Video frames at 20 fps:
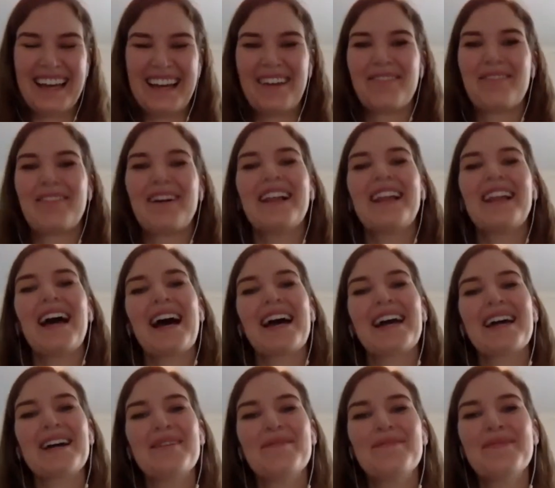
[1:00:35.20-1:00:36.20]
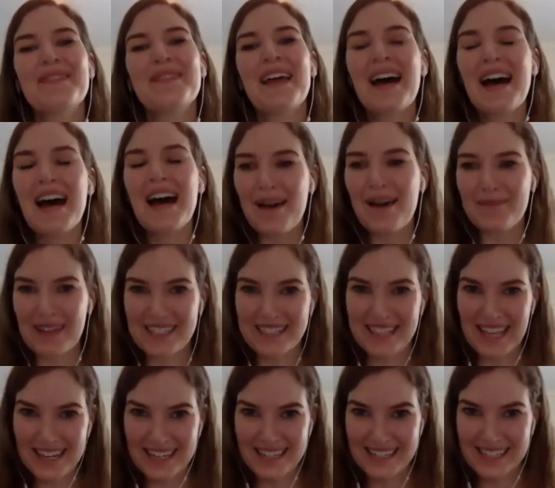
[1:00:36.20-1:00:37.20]
well, I am um, I'm
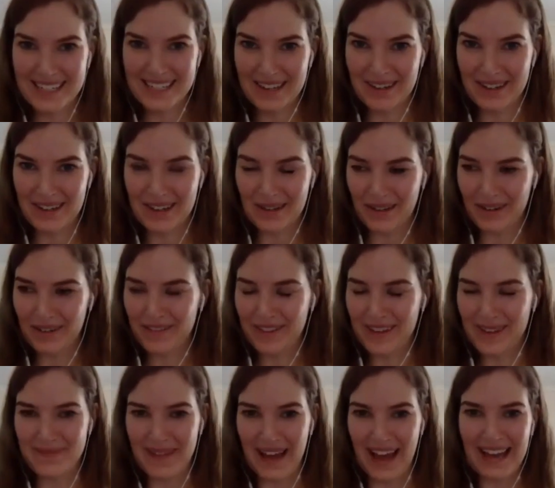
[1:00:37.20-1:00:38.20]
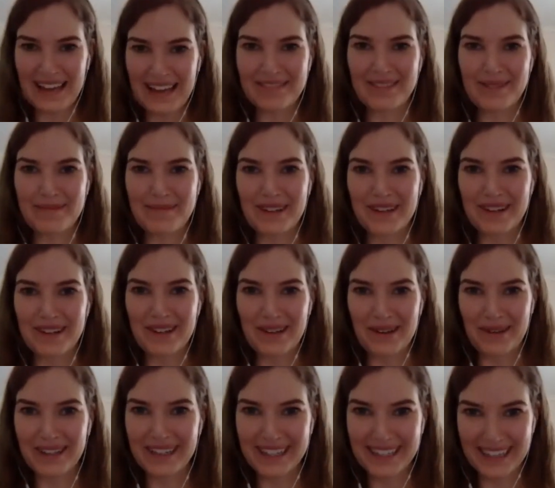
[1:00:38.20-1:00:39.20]
excited to hear your feedback from your
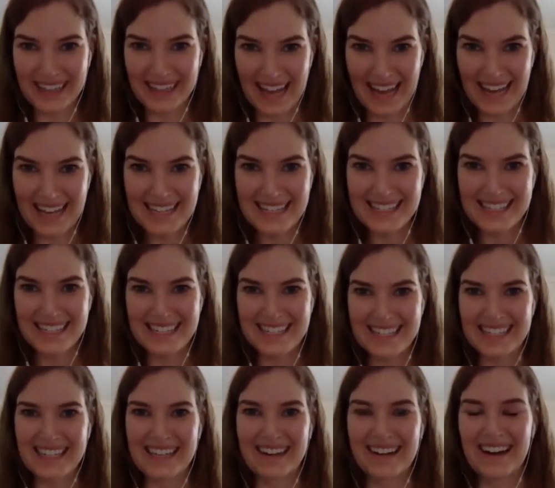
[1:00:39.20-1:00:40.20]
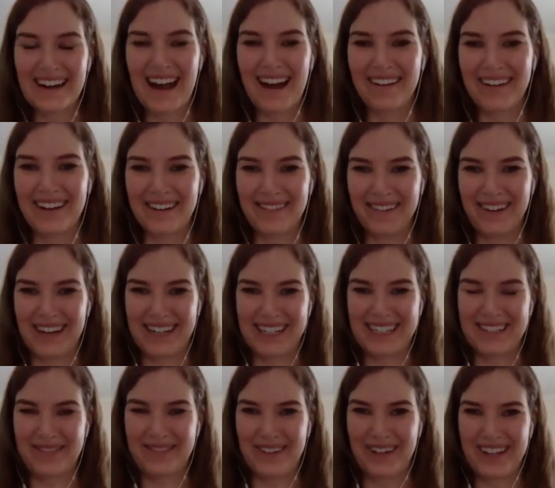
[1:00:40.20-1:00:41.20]
yoga class and to hear how it
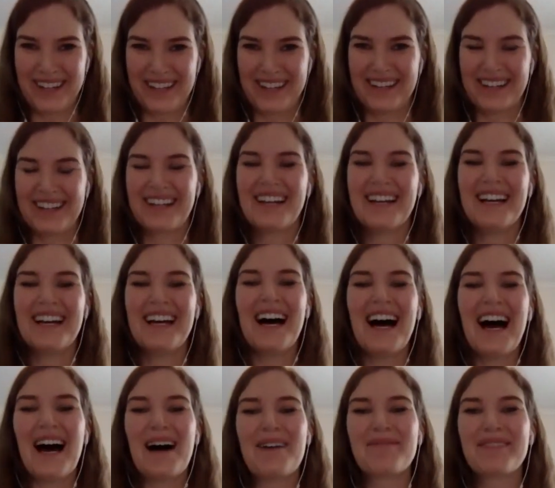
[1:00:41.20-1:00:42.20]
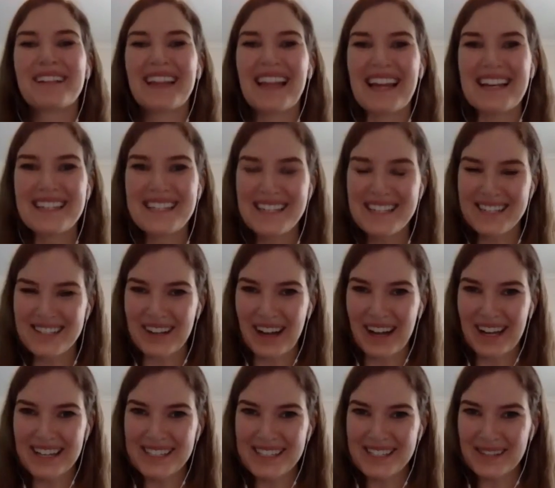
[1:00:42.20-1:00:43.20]
works for your um, clenched
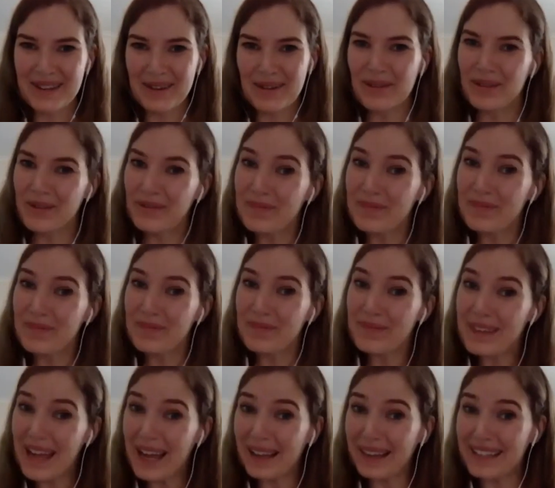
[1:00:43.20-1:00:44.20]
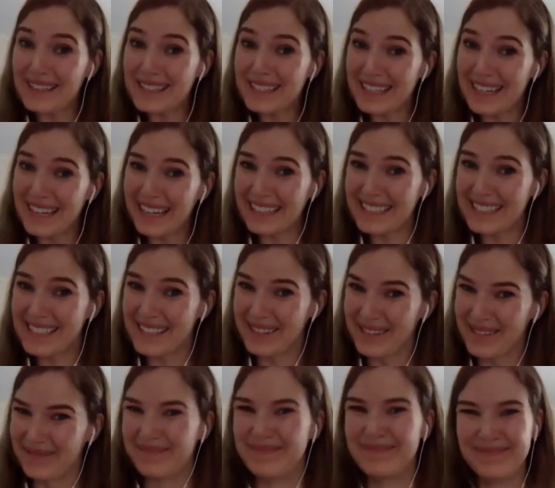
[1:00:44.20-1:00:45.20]
jaw. So yeah, let's connect
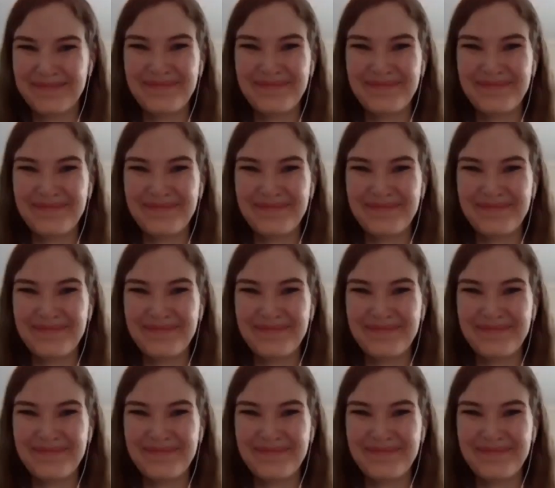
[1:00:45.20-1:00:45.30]
soon.